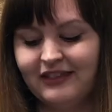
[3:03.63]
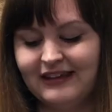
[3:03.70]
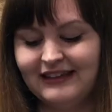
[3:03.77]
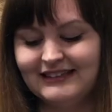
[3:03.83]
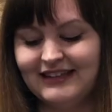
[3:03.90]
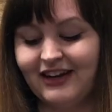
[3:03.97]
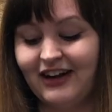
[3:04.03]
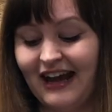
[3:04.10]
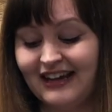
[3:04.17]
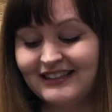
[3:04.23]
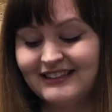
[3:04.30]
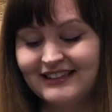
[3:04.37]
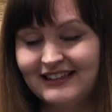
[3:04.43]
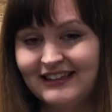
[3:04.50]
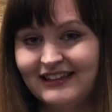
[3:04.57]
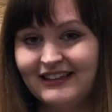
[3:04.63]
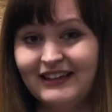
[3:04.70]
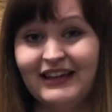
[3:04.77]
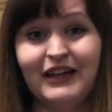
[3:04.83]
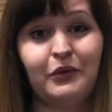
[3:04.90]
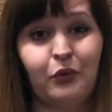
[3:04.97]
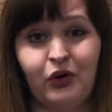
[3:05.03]
things that are excellent
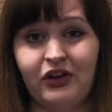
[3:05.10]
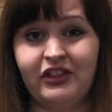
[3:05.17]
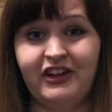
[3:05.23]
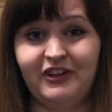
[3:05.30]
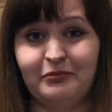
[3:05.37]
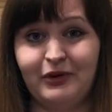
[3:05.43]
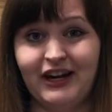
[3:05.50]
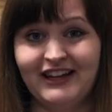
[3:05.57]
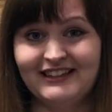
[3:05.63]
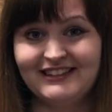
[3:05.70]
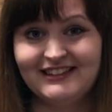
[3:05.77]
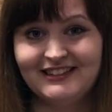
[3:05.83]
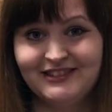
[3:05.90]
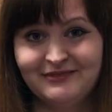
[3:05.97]
and worthy of praise."